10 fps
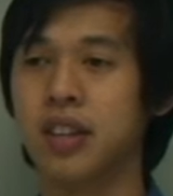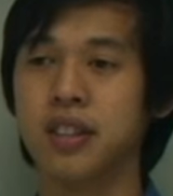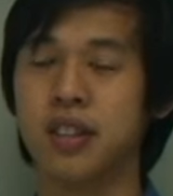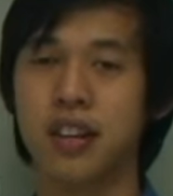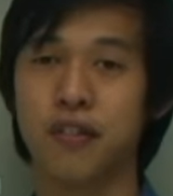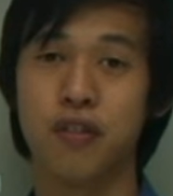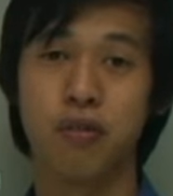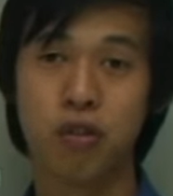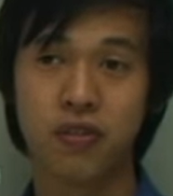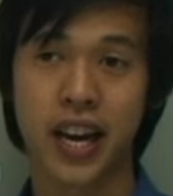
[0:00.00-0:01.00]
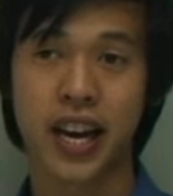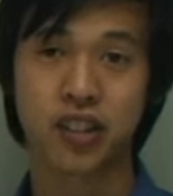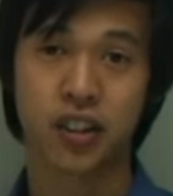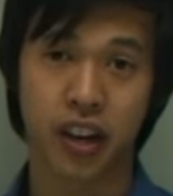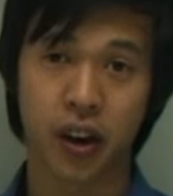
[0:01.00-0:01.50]
So if you remove the H
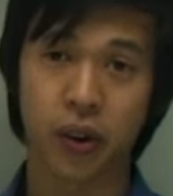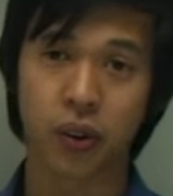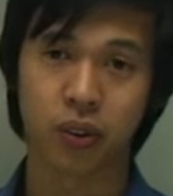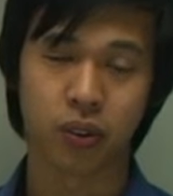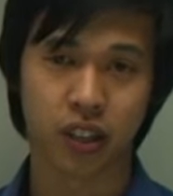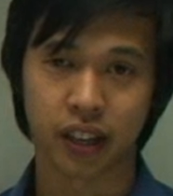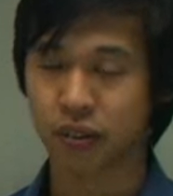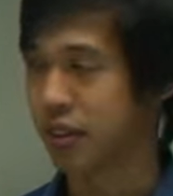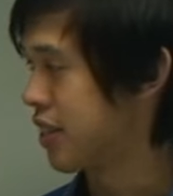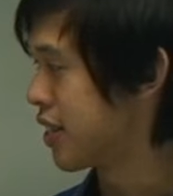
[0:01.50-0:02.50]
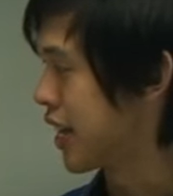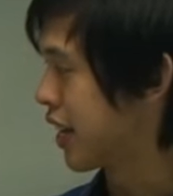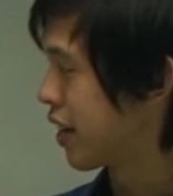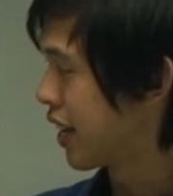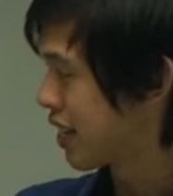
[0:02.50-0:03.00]
and the O, all you're left with is C,
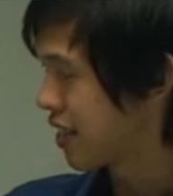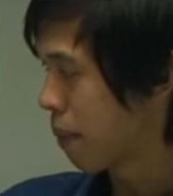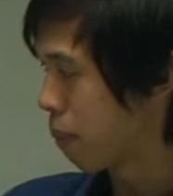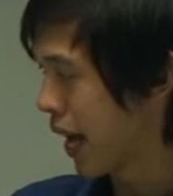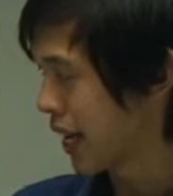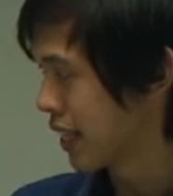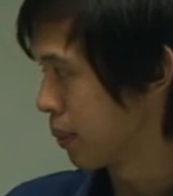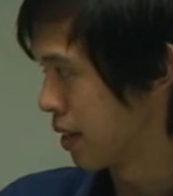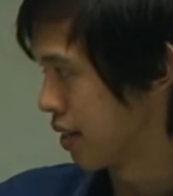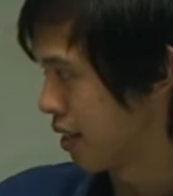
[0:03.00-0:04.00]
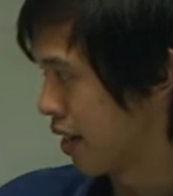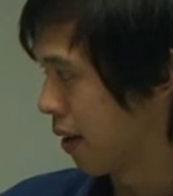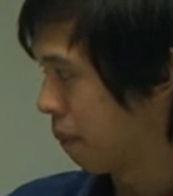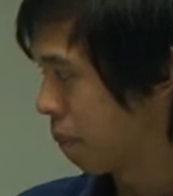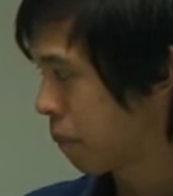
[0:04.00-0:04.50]
and that's that black substance there.